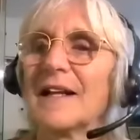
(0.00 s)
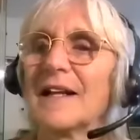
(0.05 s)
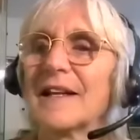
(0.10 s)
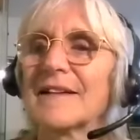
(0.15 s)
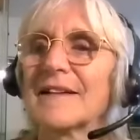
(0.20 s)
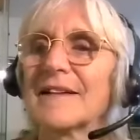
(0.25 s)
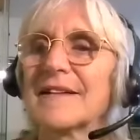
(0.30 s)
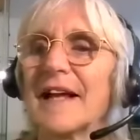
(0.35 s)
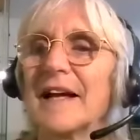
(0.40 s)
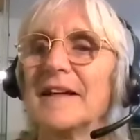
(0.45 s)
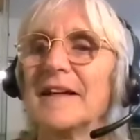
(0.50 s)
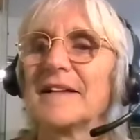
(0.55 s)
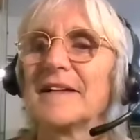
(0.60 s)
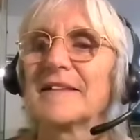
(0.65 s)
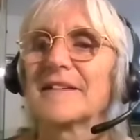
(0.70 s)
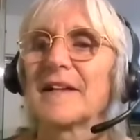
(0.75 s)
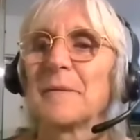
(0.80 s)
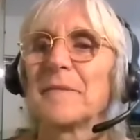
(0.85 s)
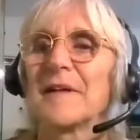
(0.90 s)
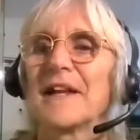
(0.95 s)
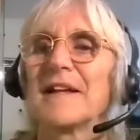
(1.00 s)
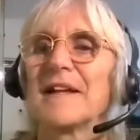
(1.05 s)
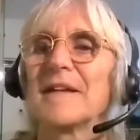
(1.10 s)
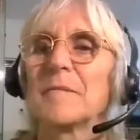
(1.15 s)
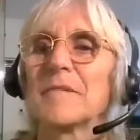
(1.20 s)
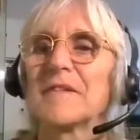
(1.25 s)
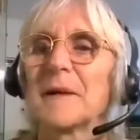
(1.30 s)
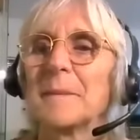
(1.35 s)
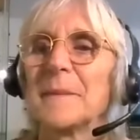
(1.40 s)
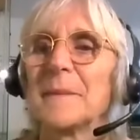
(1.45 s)
They're saying
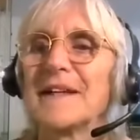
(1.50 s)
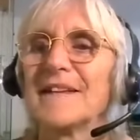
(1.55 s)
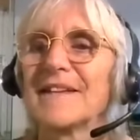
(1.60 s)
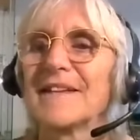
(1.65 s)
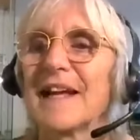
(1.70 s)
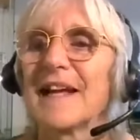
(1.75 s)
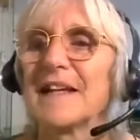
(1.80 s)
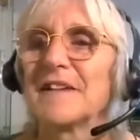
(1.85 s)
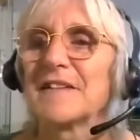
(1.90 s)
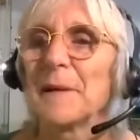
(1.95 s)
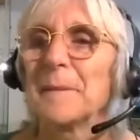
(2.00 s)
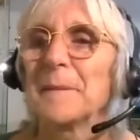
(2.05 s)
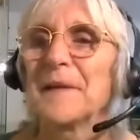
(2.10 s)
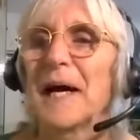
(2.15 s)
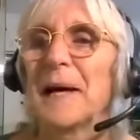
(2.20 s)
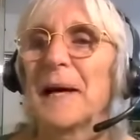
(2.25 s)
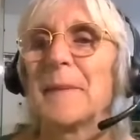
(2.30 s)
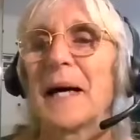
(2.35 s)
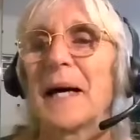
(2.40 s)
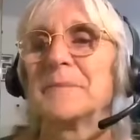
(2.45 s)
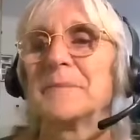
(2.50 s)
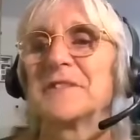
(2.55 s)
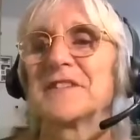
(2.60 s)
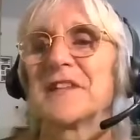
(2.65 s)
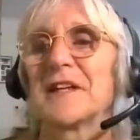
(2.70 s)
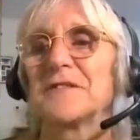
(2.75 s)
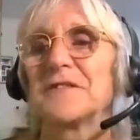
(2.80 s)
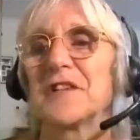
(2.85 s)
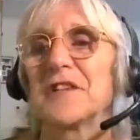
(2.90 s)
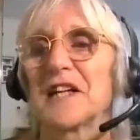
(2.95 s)
something, somebody's saying, sometimes I'm
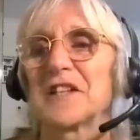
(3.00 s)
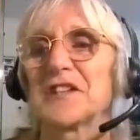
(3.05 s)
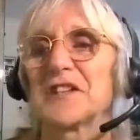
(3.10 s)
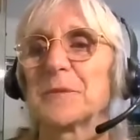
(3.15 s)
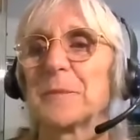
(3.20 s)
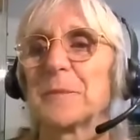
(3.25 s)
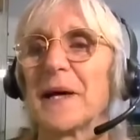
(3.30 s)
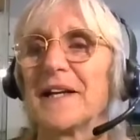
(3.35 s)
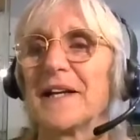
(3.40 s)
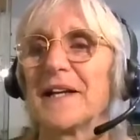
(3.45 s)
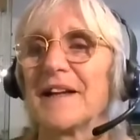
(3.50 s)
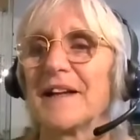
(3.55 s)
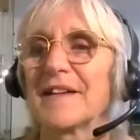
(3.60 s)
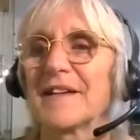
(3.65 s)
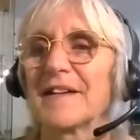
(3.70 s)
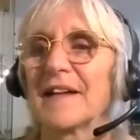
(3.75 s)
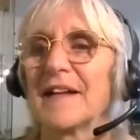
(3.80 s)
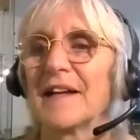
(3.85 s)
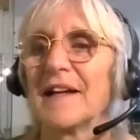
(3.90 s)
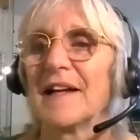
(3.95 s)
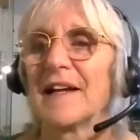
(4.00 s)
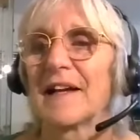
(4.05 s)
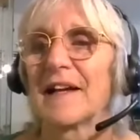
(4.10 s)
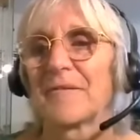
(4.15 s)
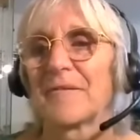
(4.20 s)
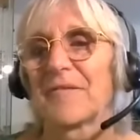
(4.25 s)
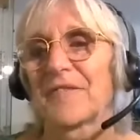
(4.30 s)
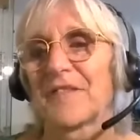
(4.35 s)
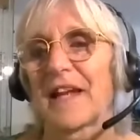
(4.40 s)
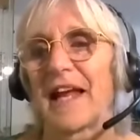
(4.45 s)
so touched by this.
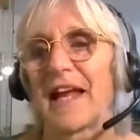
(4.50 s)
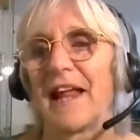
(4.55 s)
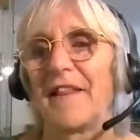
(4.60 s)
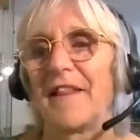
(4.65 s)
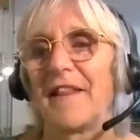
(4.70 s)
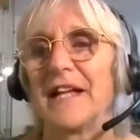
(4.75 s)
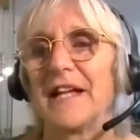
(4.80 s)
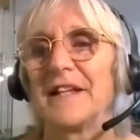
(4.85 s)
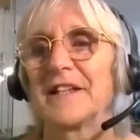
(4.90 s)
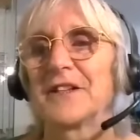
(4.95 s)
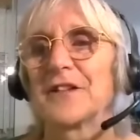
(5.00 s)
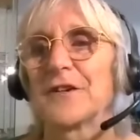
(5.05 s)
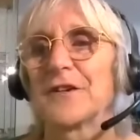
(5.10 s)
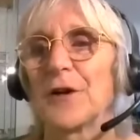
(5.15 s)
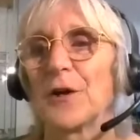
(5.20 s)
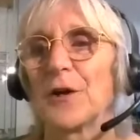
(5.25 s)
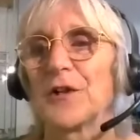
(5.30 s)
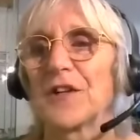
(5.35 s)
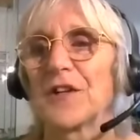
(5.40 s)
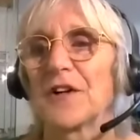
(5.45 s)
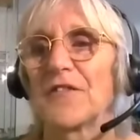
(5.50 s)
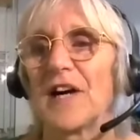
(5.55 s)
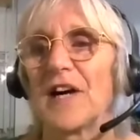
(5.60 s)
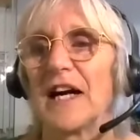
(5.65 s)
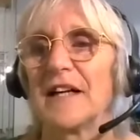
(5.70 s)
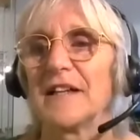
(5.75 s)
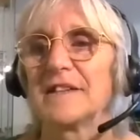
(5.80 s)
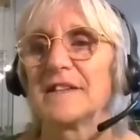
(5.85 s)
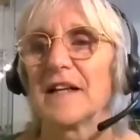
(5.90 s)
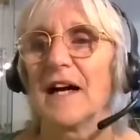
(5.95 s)
And then the thought
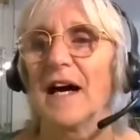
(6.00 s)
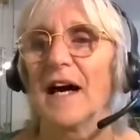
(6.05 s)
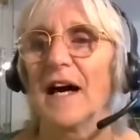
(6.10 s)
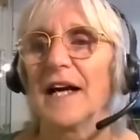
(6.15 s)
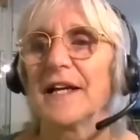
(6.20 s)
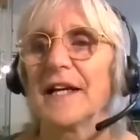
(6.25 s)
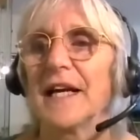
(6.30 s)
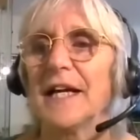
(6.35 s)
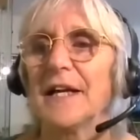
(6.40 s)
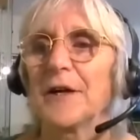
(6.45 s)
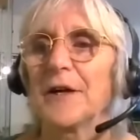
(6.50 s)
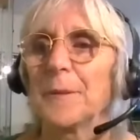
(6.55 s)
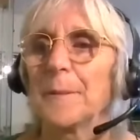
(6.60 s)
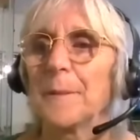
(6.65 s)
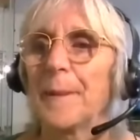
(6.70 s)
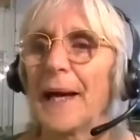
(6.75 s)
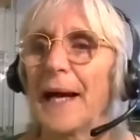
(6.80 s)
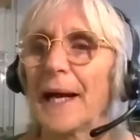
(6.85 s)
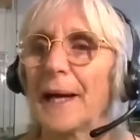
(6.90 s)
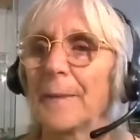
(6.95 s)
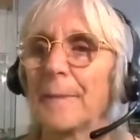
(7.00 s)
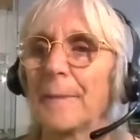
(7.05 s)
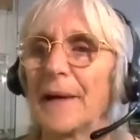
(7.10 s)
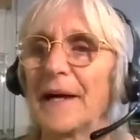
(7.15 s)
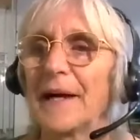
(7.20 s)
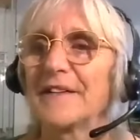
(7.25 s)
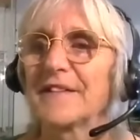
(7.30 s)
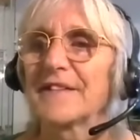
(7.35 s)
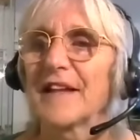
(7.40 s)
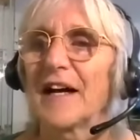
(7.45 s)
arises, I cannot pack
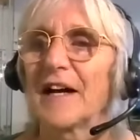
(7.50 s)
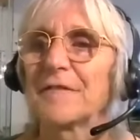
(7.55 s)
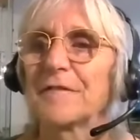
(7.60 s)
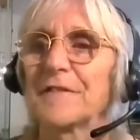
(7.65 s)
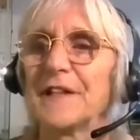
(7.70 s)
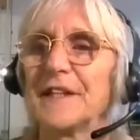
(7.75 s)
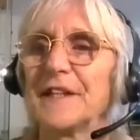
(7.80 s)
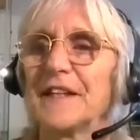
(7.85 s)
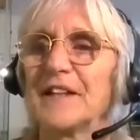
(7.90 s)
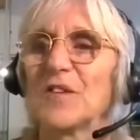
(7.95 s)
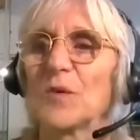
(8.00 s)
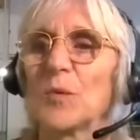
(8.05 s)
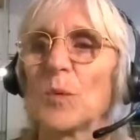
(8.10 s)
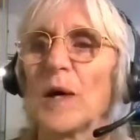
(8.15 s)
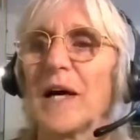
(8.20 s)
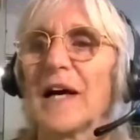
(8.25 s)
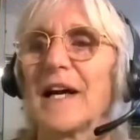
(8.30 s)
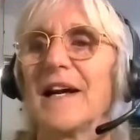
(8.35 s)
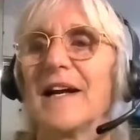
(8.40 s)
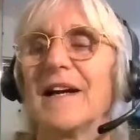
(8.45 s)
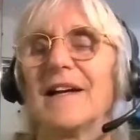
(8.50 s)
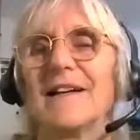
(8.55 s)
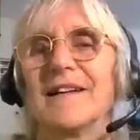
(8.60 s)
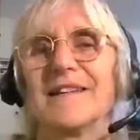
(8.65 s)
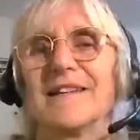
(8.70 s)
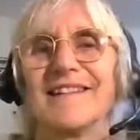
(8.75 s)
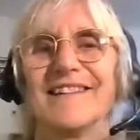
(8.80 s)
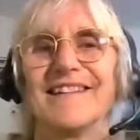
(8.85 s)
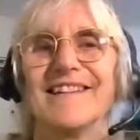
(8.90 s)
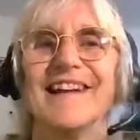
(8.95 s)
my stuff in this way.
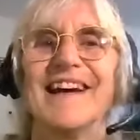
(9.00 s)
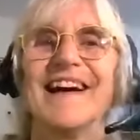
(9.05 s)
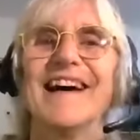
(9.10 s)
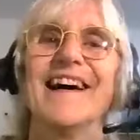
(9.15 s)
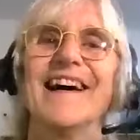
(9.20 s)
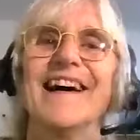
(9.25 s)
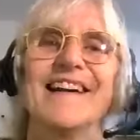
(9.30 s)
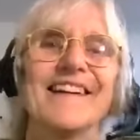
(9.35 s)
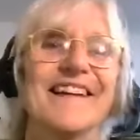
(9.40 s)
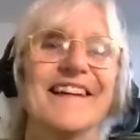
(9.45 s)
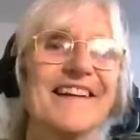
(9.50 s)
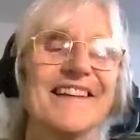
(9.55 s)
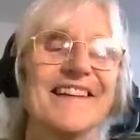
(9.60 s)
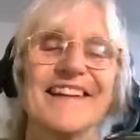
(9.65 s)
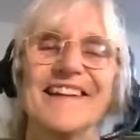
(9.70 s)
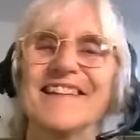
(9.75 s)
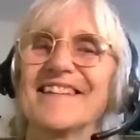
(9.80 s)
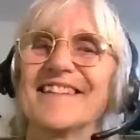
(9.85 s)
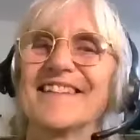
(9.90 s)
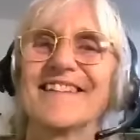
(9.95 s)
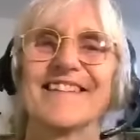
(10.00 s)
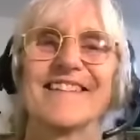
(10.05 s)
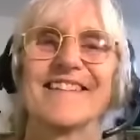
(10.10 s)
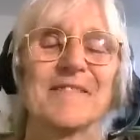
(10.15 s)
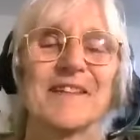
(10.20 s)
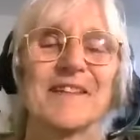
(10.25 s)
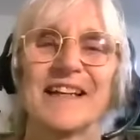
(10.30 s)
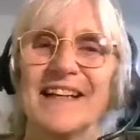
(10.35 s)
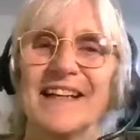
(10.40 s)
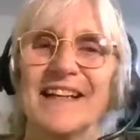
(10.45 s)
Yeah,
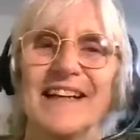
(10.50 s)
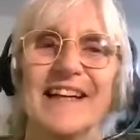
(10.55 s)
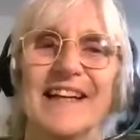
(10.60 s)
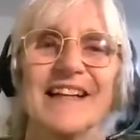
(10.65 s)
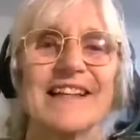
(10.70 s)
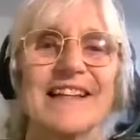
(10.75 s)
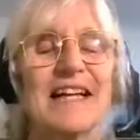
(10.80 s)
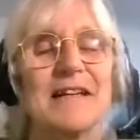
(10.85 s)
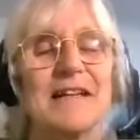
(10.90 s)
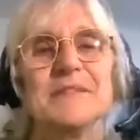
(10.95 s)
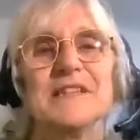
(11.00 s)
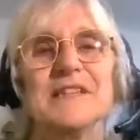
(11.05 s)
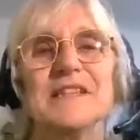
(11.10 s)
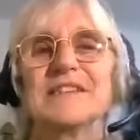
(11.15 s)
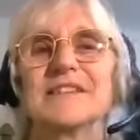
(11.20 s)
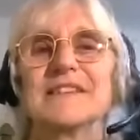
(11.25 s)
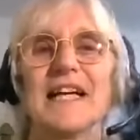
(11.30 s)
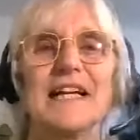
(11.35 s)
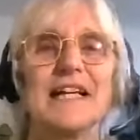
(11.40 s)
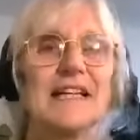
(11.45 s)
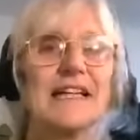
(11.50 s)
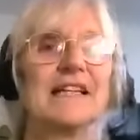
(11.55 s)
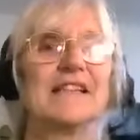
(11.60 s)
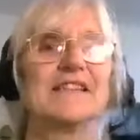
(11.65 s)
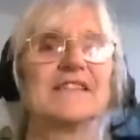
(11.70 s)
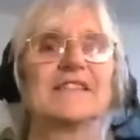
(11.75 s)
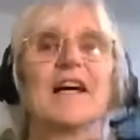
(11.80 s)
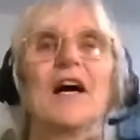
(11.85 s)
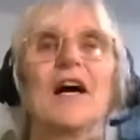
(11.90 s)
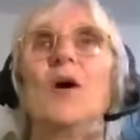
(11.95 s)
it can be suddenly
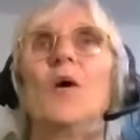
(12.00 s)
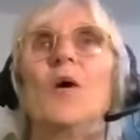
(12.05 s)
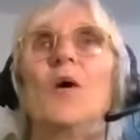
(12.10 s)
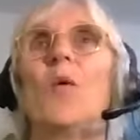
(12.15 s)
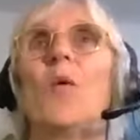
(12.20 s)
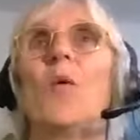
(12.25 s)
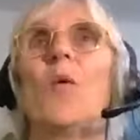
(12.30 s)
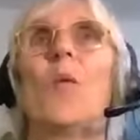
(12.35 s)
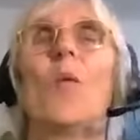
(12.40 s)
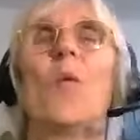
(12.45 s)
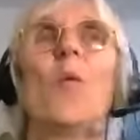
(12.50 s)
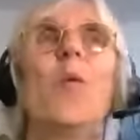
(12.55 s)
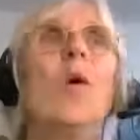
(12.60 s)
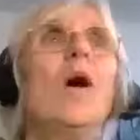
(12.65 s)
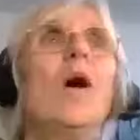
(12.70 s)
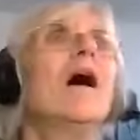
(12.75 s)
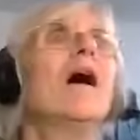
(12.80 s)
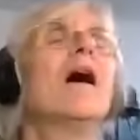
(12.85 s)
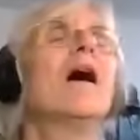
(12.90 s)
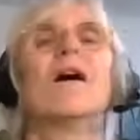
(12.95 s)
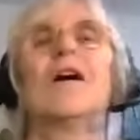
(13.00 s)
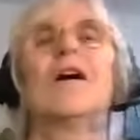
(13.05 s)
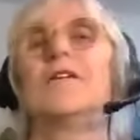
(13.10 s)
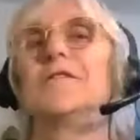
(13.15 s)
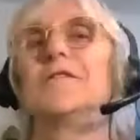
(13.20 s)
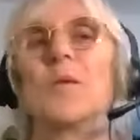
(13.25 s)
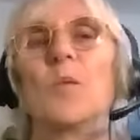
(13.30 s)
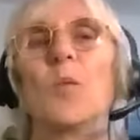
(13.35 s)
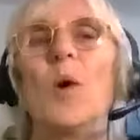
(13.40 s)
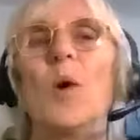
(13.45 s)
so, wow,
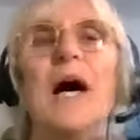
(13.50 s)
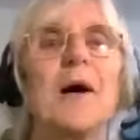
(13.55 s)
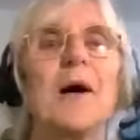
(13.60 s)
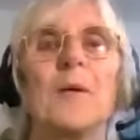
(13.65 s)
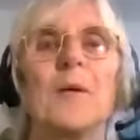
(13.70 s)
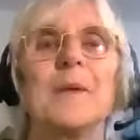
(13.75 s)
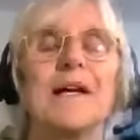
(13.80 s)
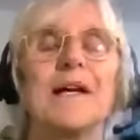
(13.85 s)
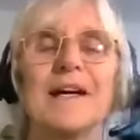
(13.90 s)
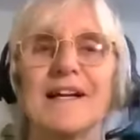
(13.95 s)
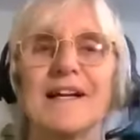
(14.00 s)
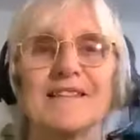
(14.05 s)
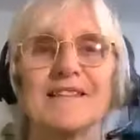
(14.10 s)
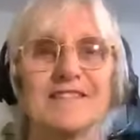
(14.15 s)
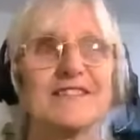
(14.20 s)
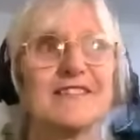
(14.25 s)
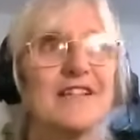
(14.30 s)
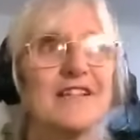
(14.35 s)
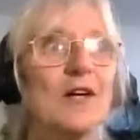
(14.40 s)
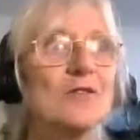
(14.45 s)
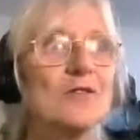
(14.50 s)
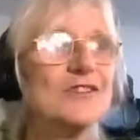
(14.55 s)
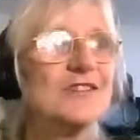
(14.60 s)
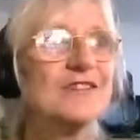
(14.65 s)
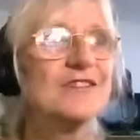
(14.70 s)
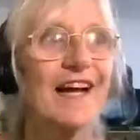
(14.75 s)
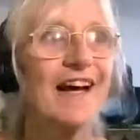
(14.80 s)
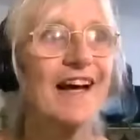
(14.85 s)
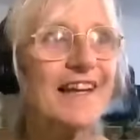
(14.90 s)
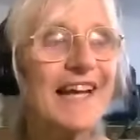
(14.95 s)
overwhelming and so
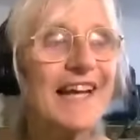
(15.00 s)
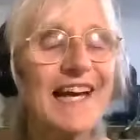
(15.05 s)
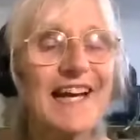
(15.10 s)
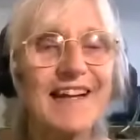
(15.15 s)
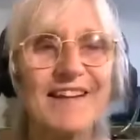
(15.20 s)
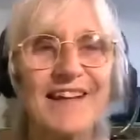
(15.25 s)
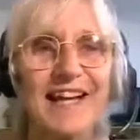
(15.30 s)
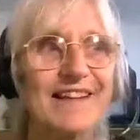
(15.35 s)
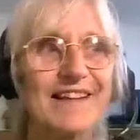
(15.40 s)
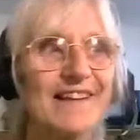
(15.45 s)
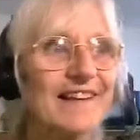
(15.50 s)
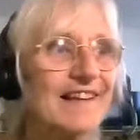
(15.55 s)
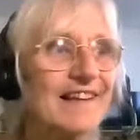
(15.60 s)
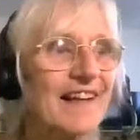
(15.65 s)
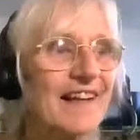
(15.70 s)
stunning that